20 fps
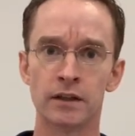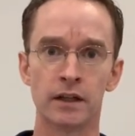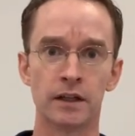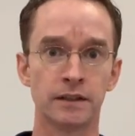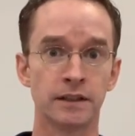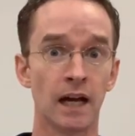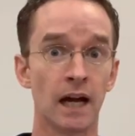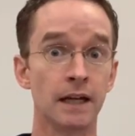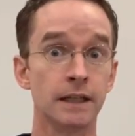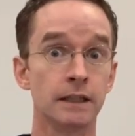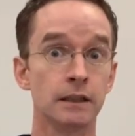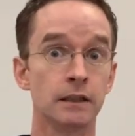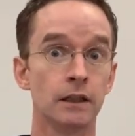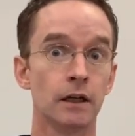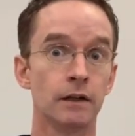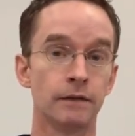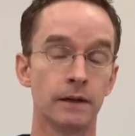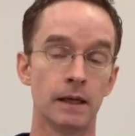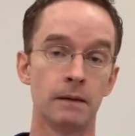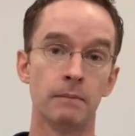The Tiny
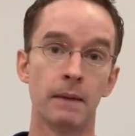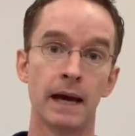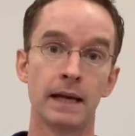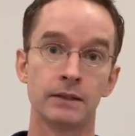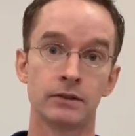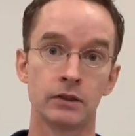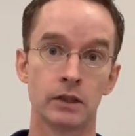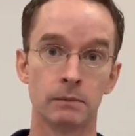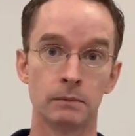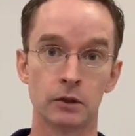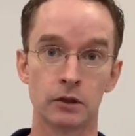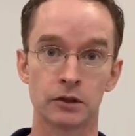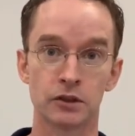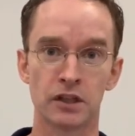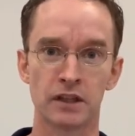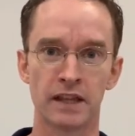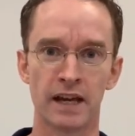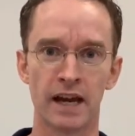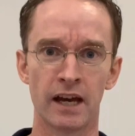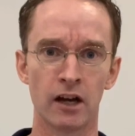Love and mat similar
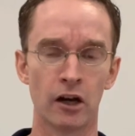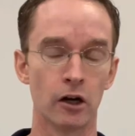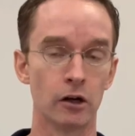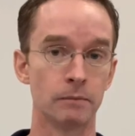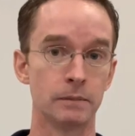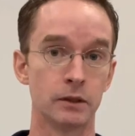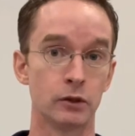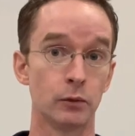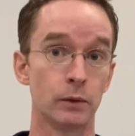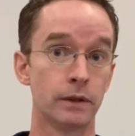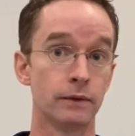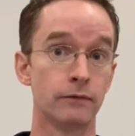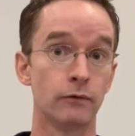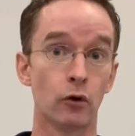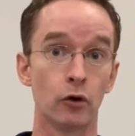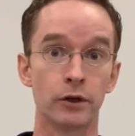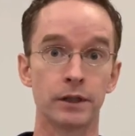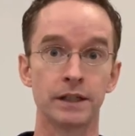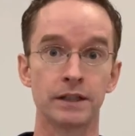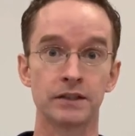to that are between
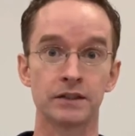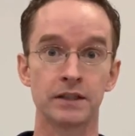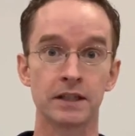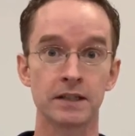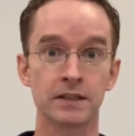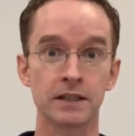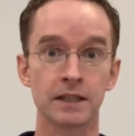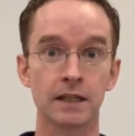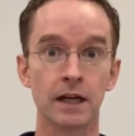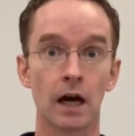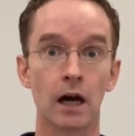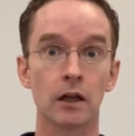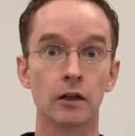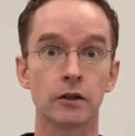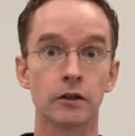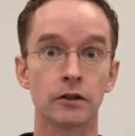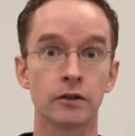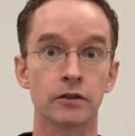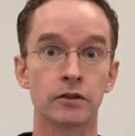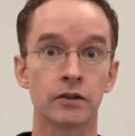$40 and
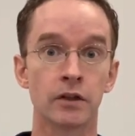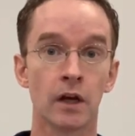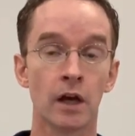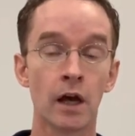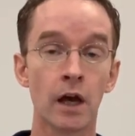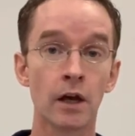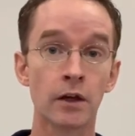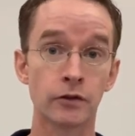$60.